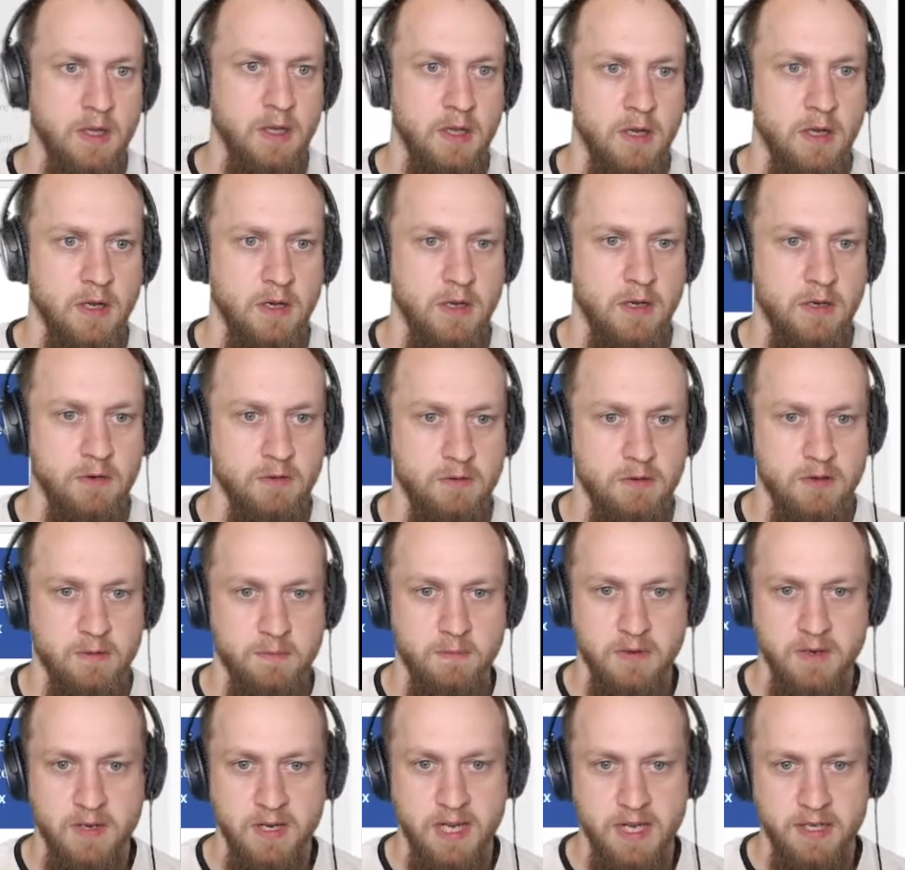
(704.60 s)
on Google
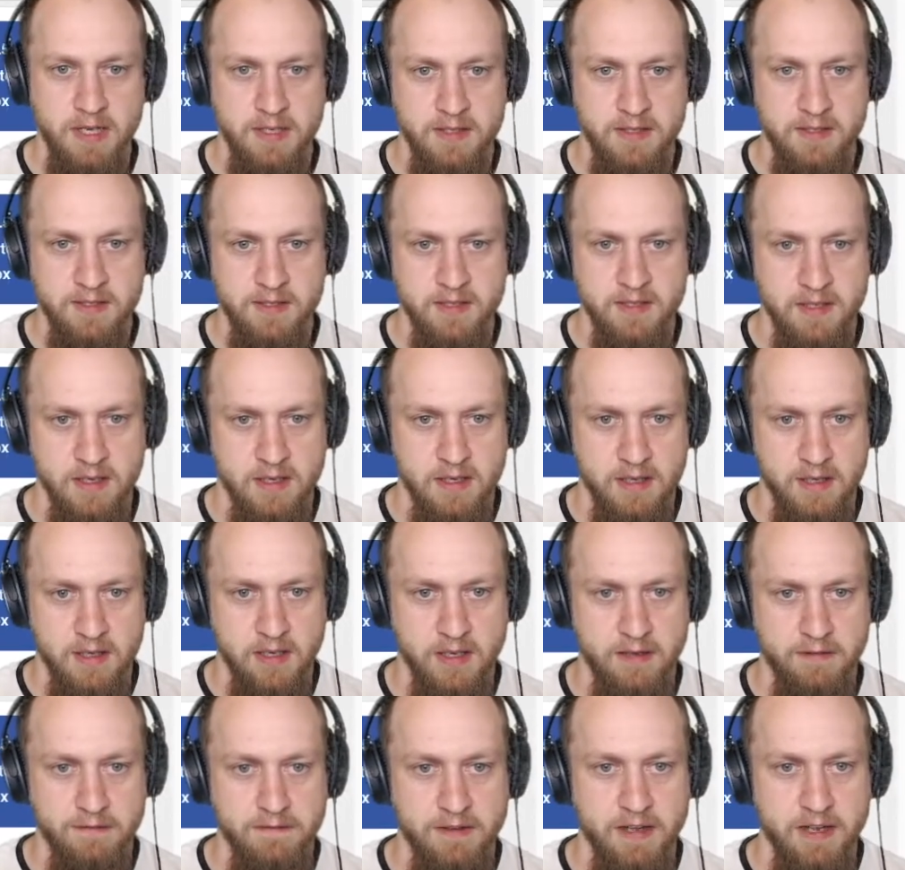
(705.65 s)
Play, it's
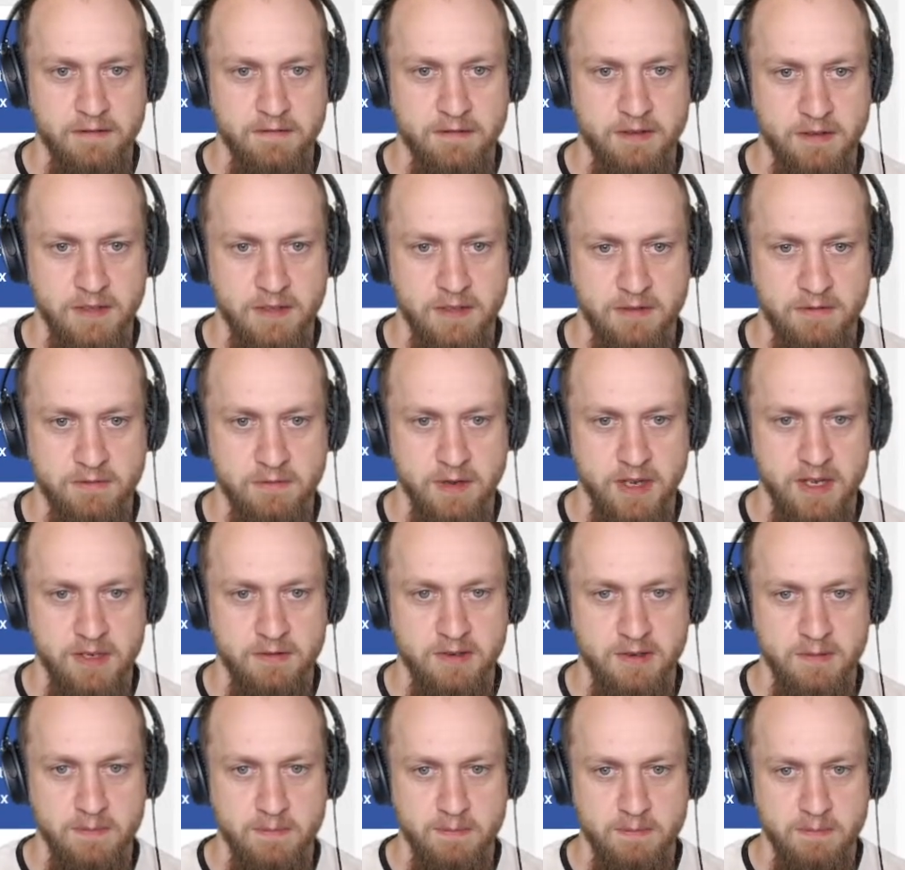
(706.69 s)
Firefox for
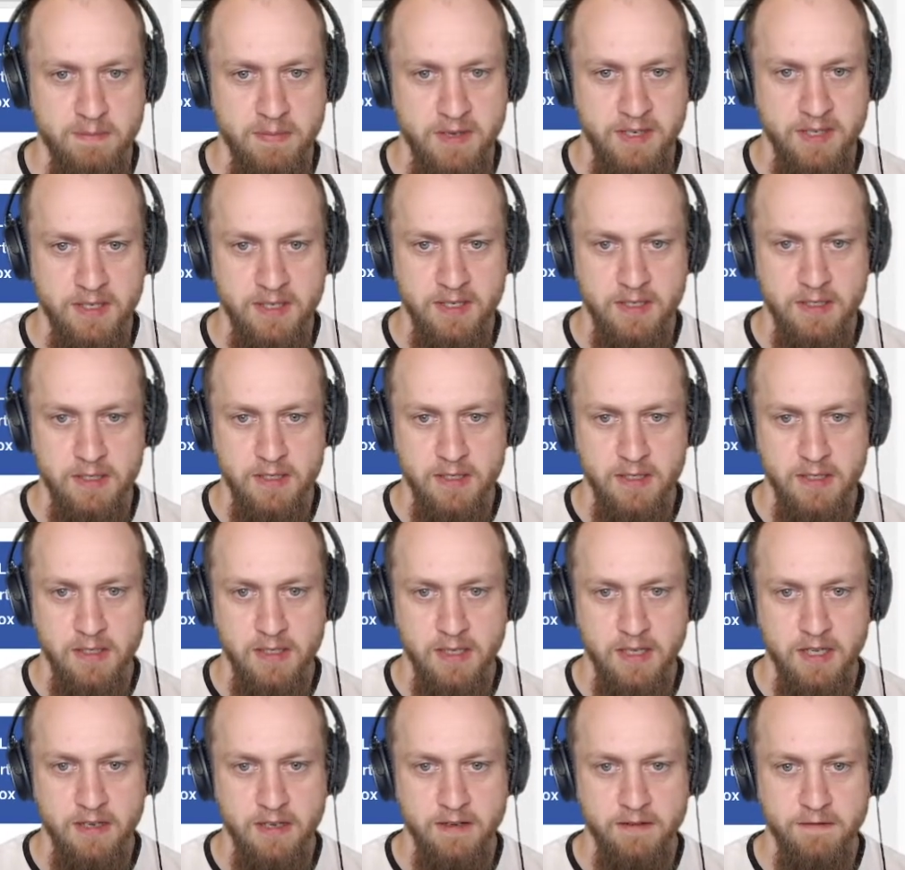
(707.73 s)
Android Beta
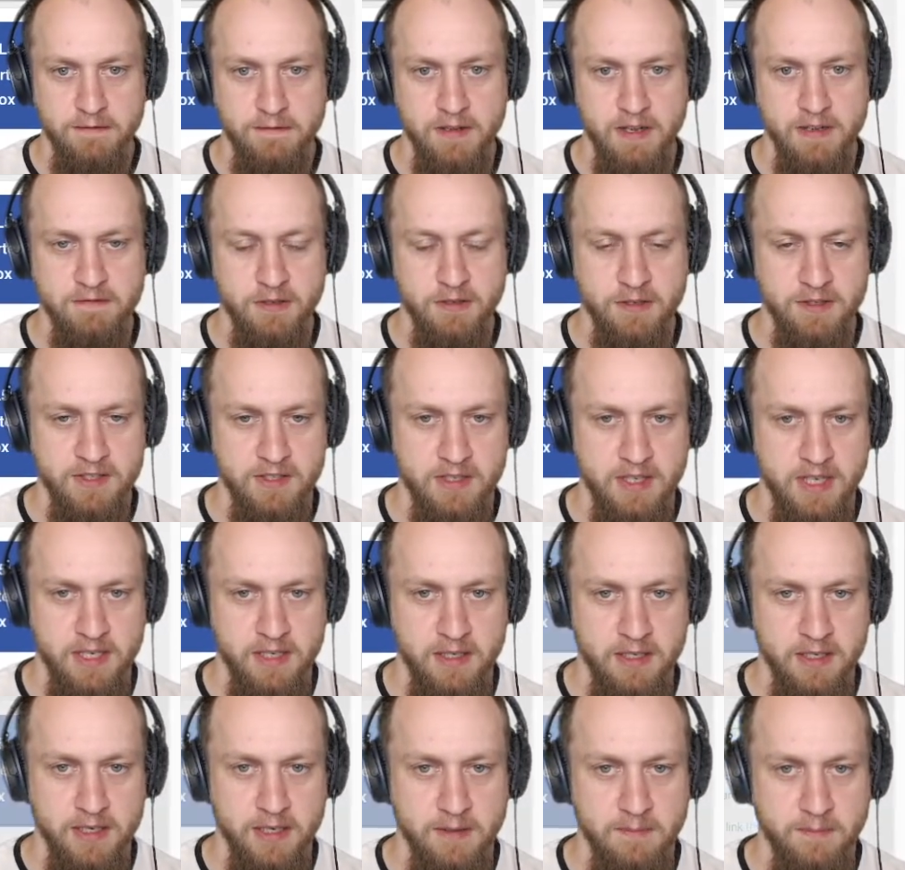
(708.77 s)
and Firefox
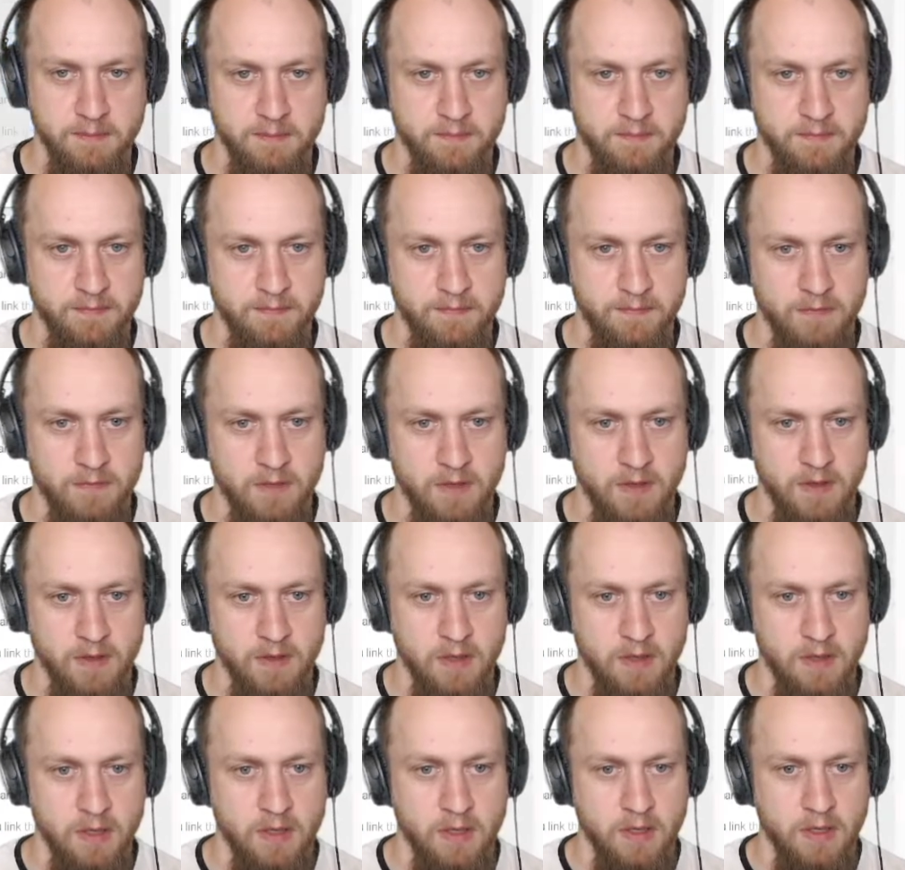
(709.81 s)
Nightly.
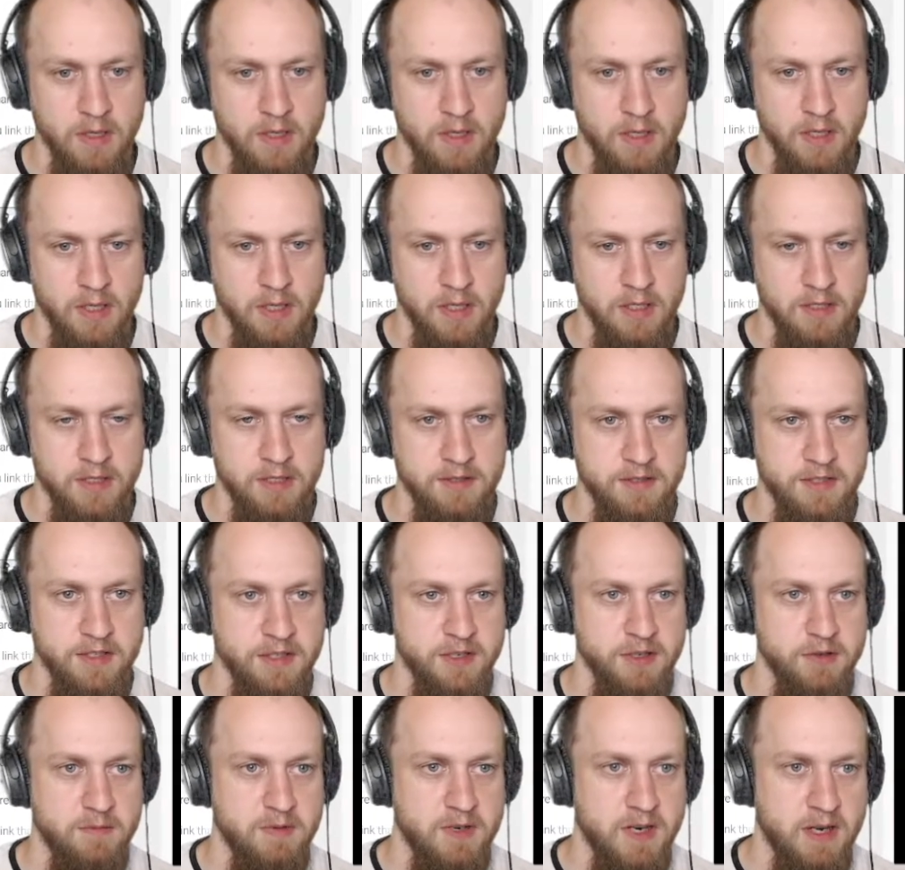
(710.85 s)
This is a
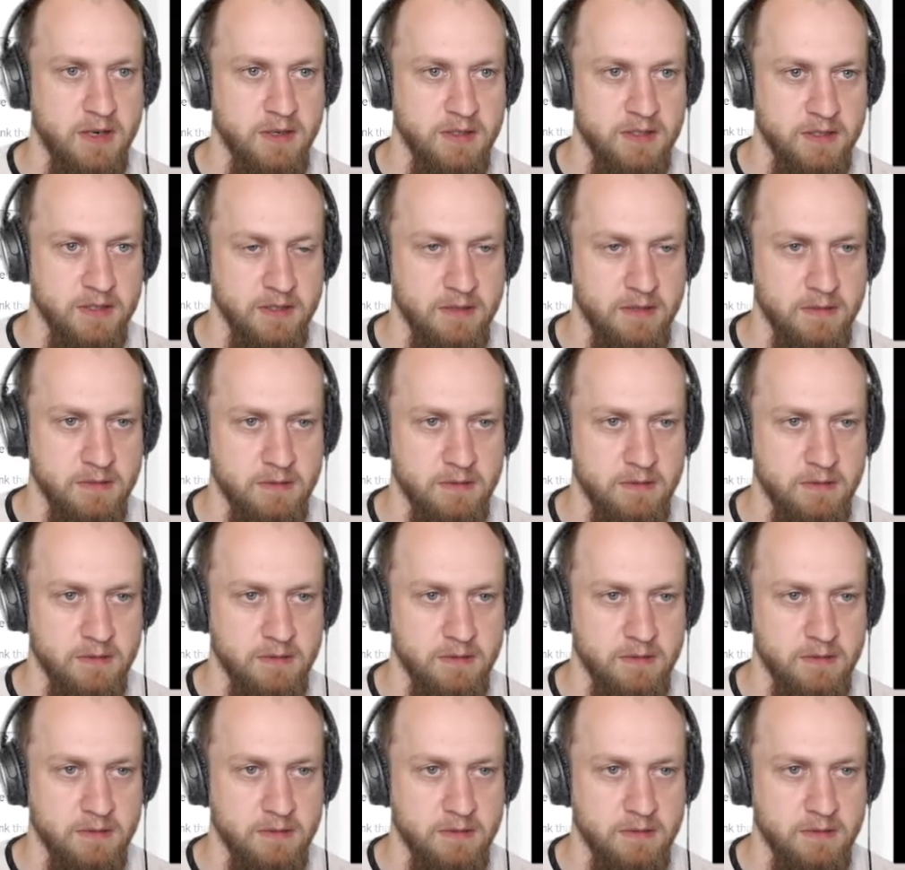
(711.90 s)
new browser,